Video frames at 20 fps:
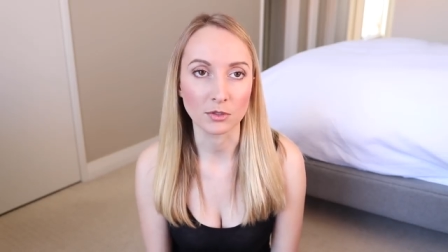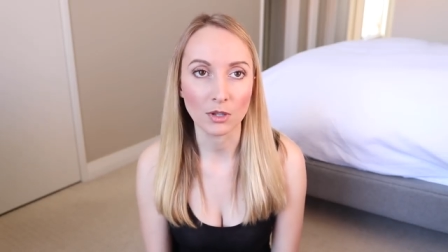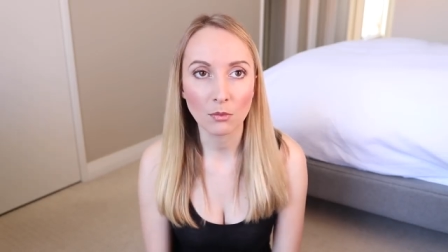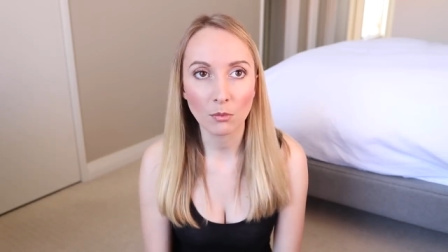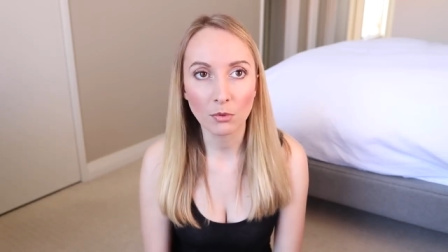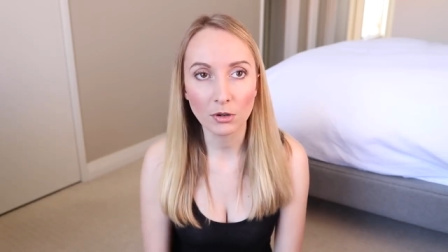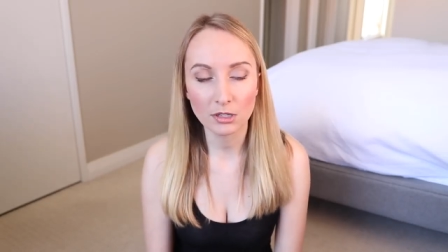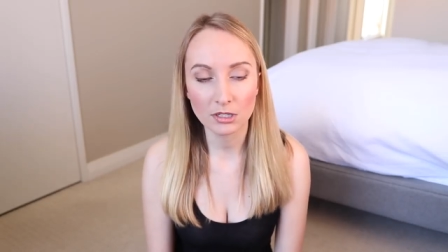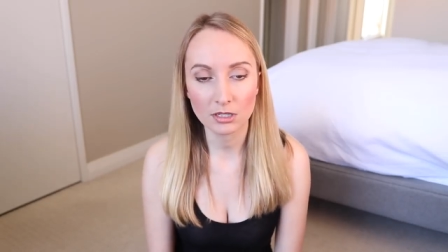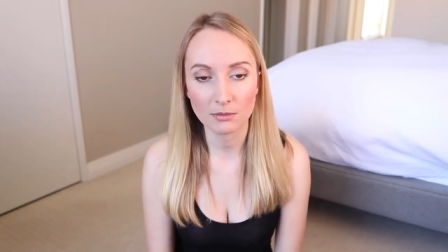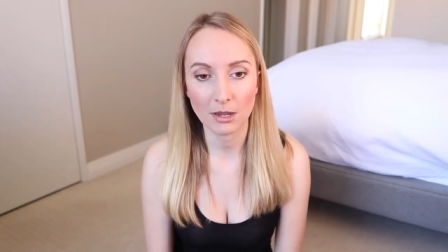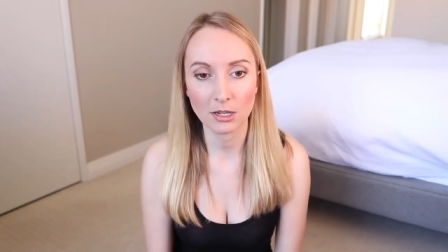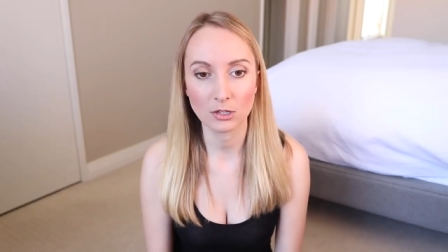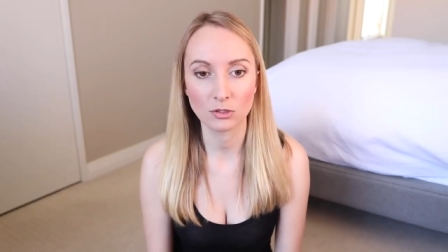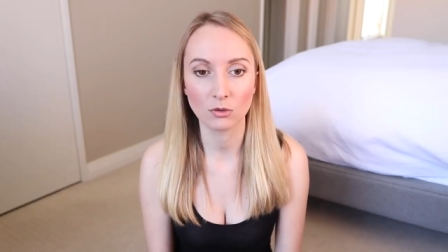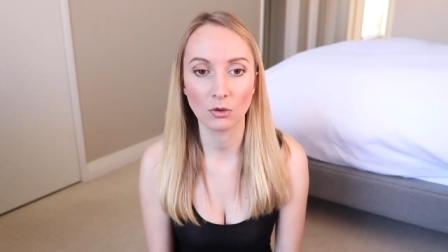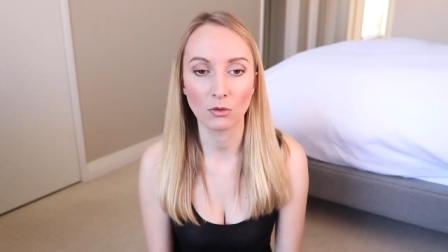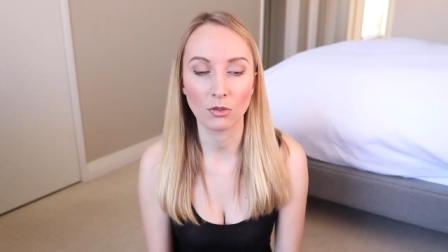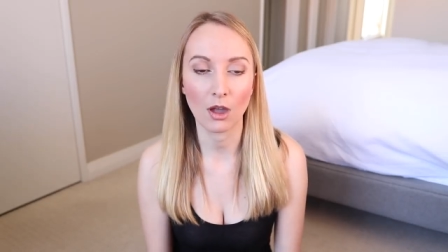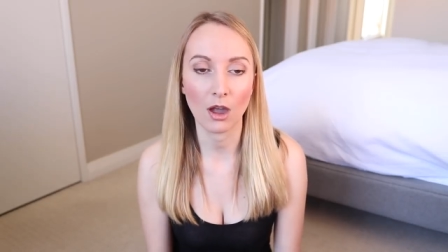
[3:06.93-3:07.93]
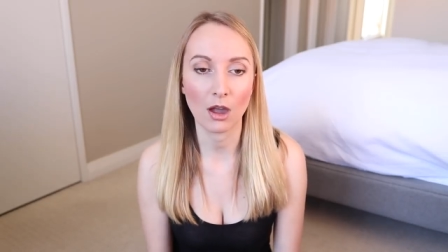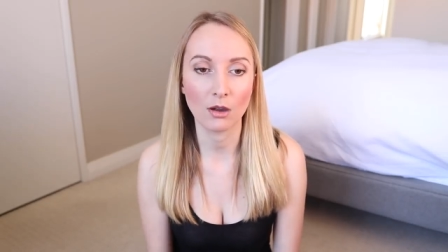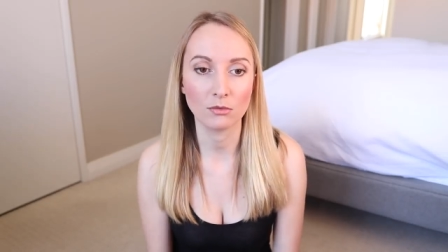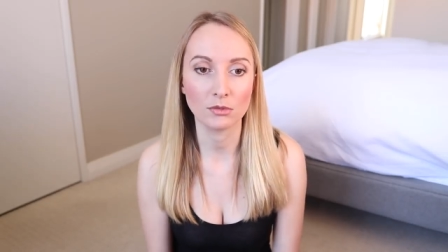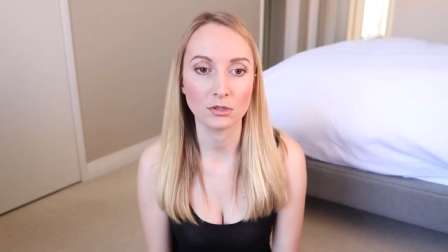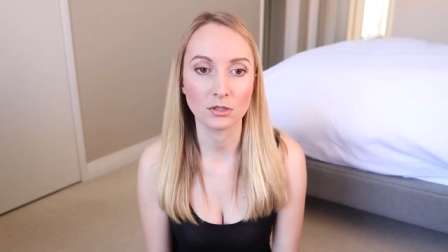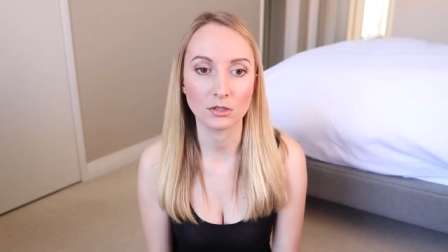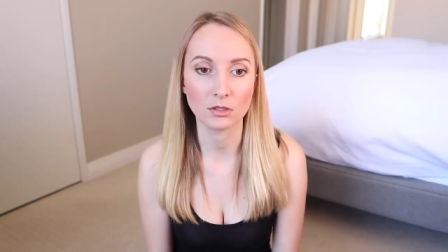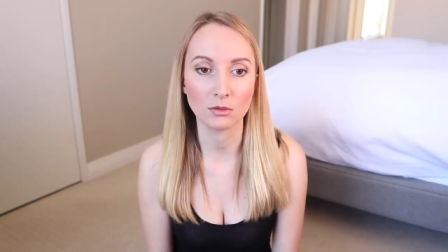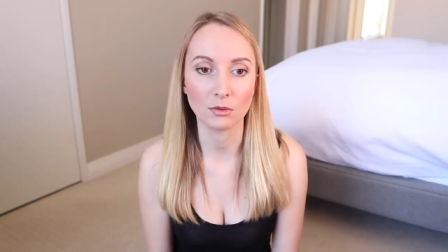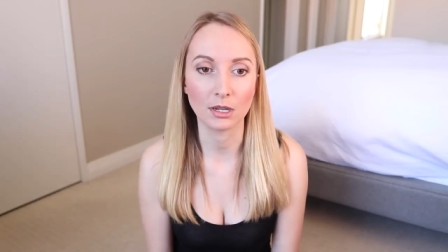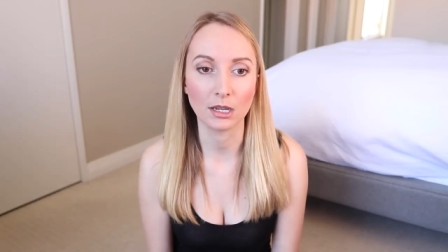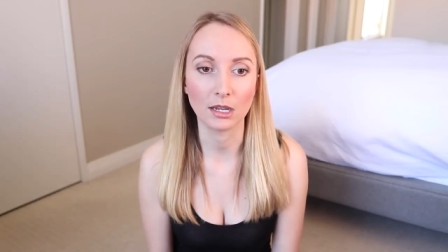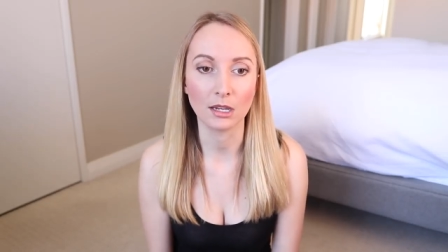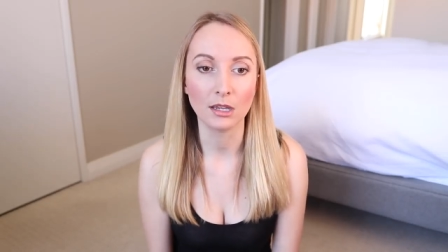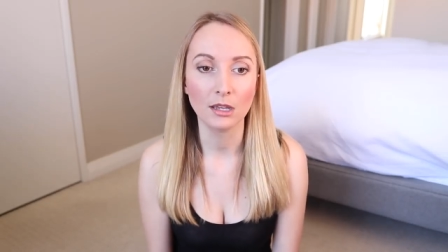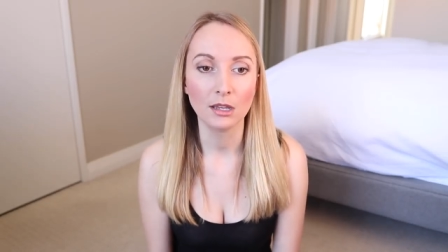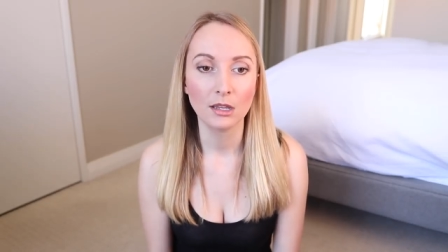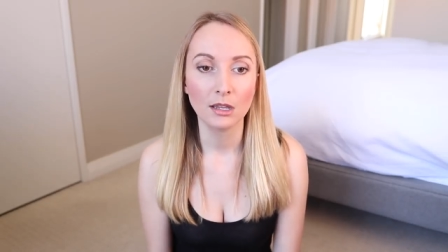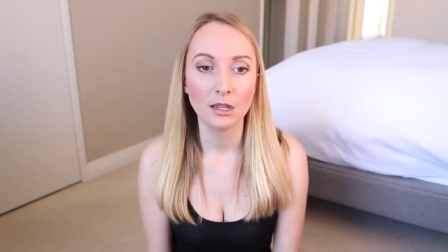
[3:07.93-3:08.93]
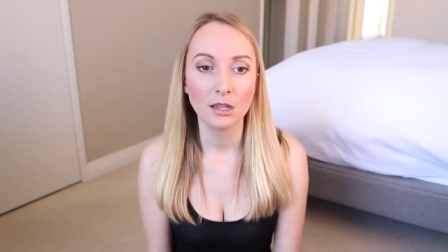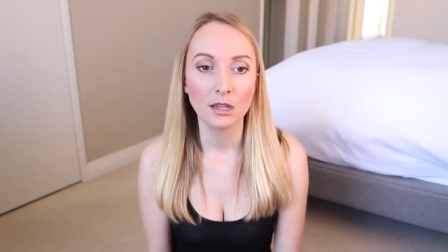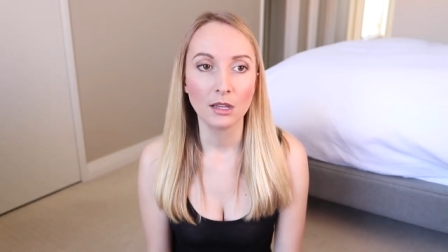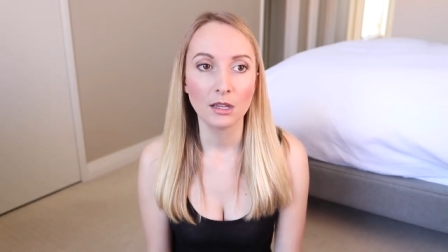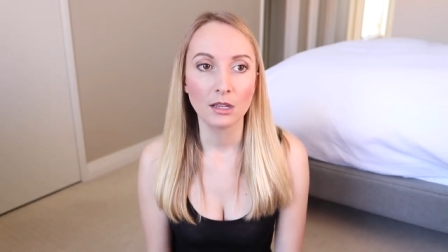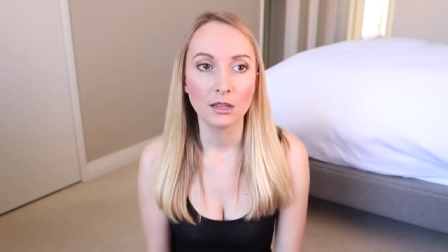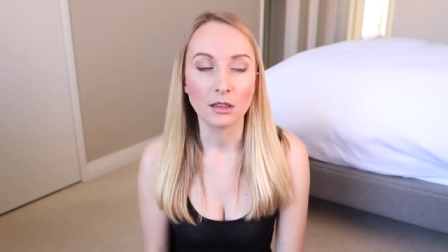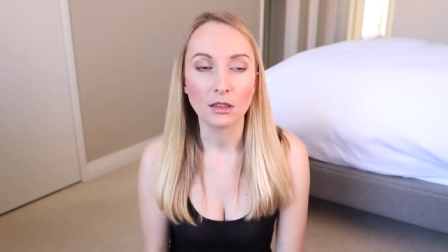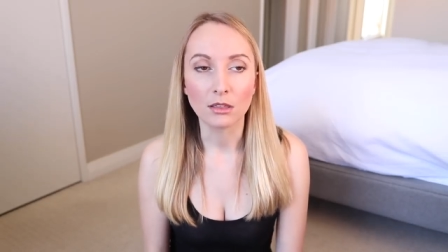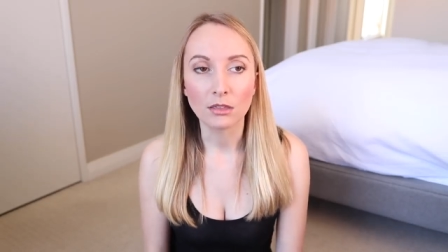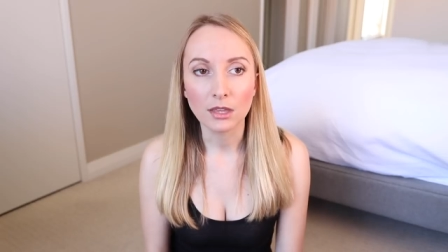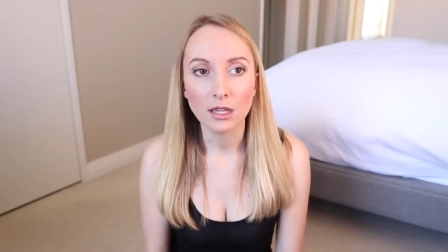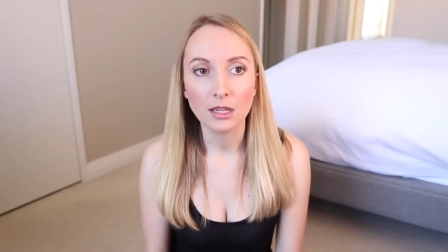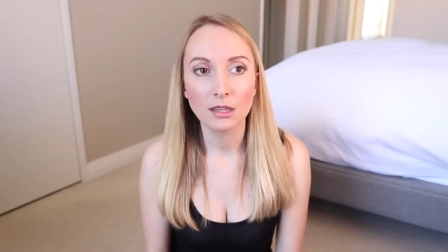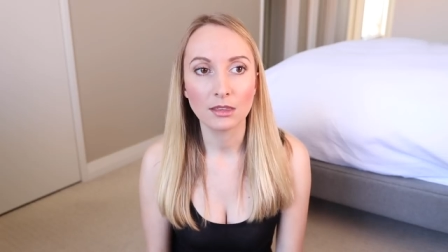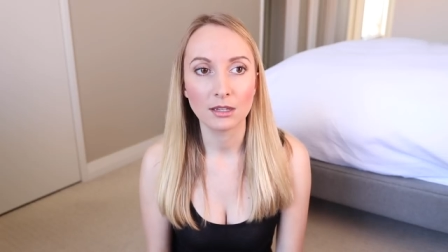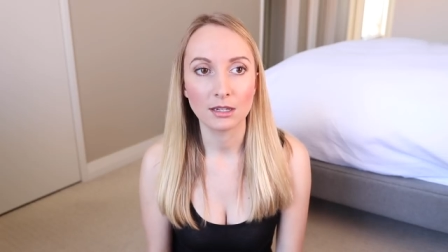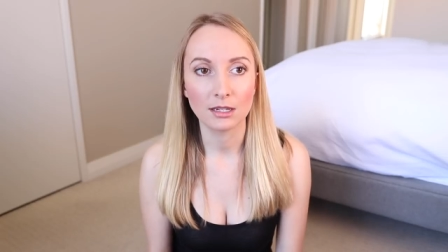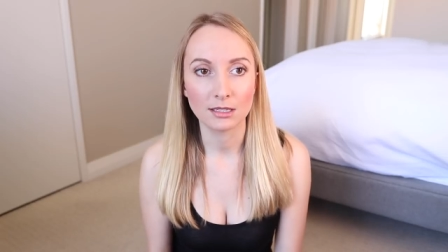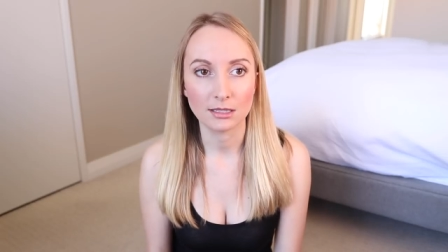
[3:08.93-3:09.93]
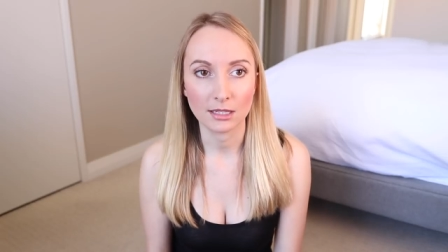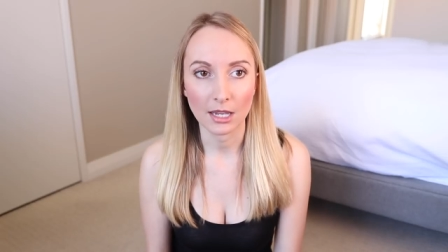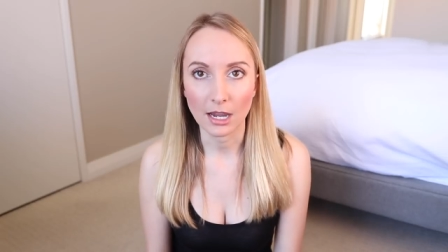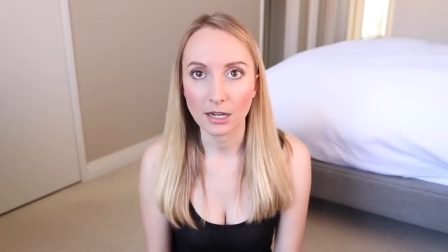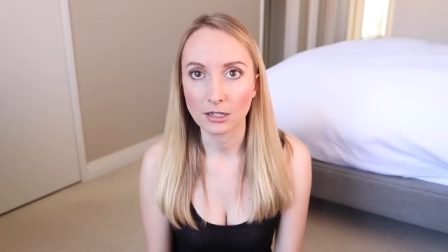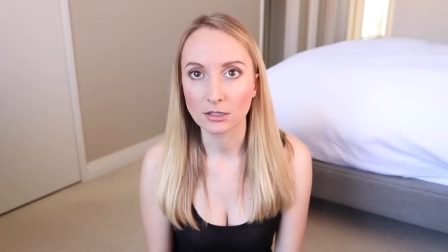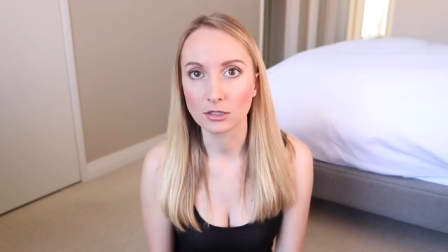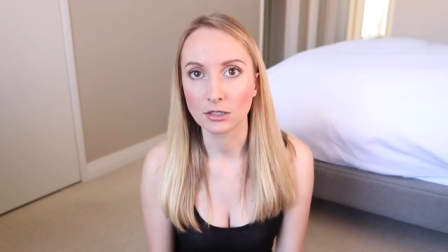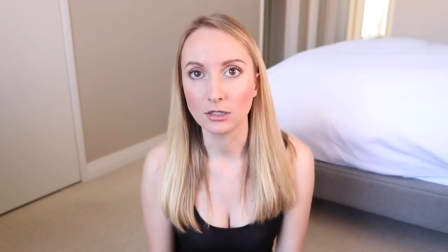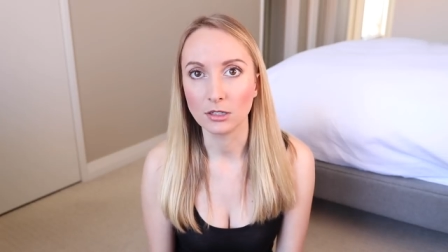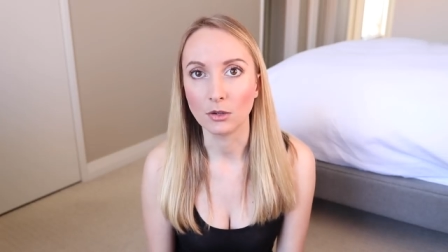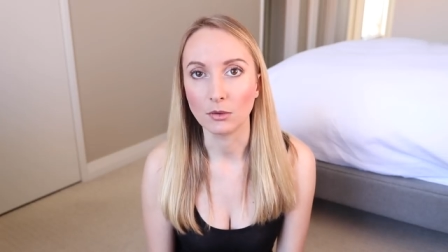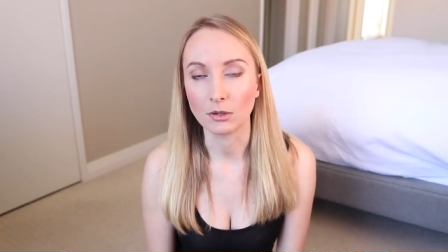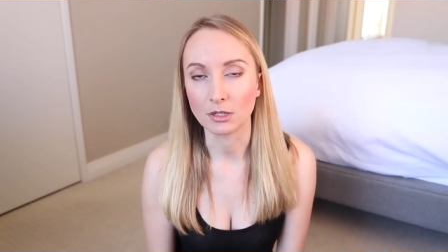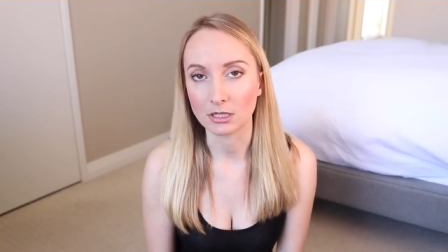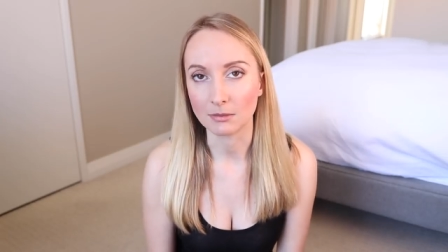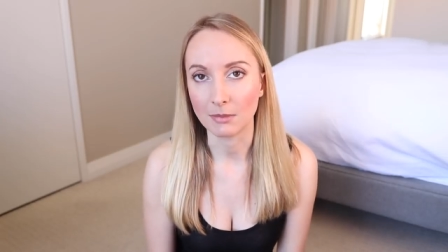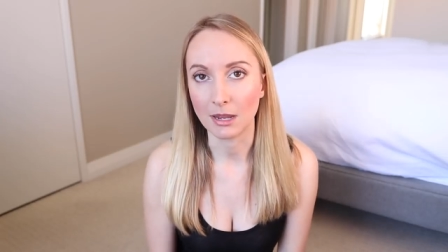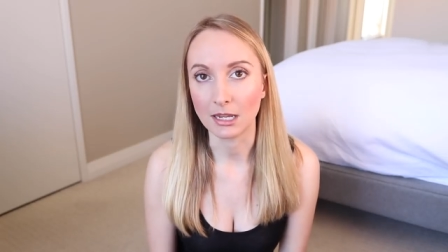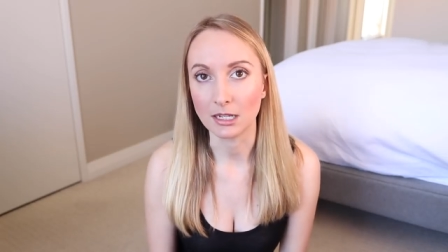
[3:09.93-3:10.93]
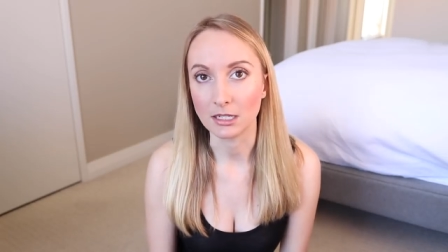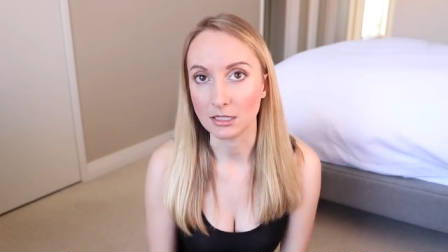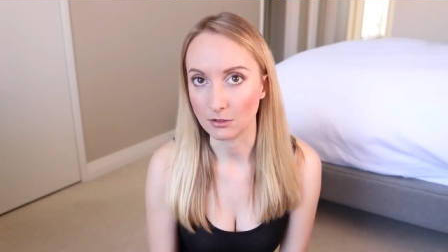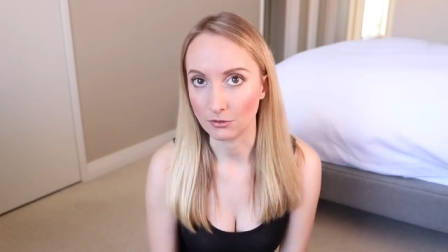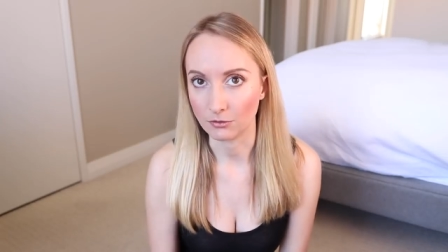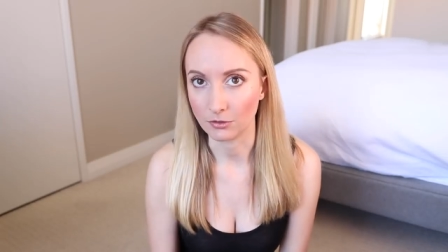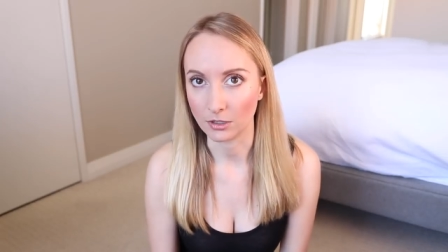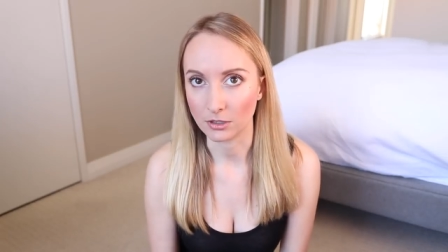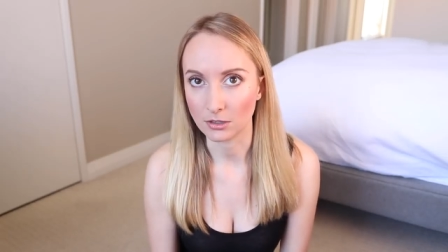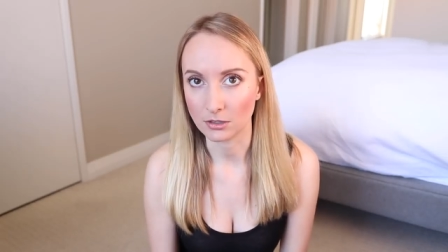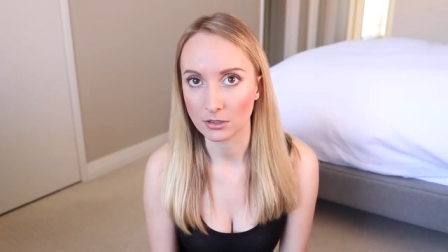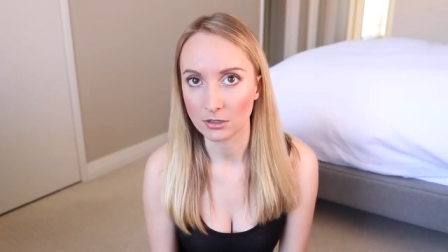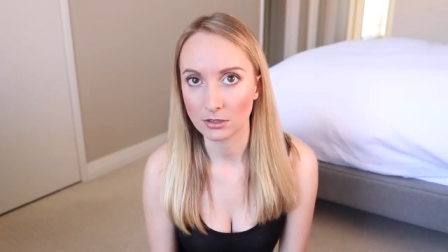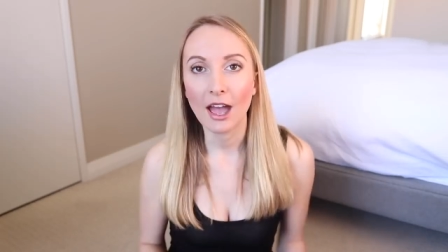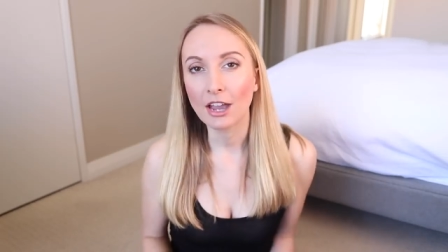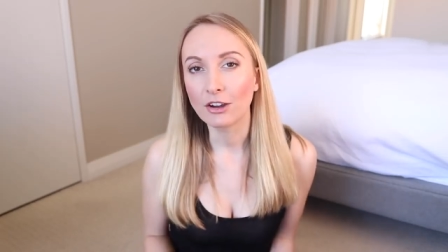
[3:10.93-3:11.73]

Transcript: So I wanted to make sure that I was doing the thing that is actually going to make a difference.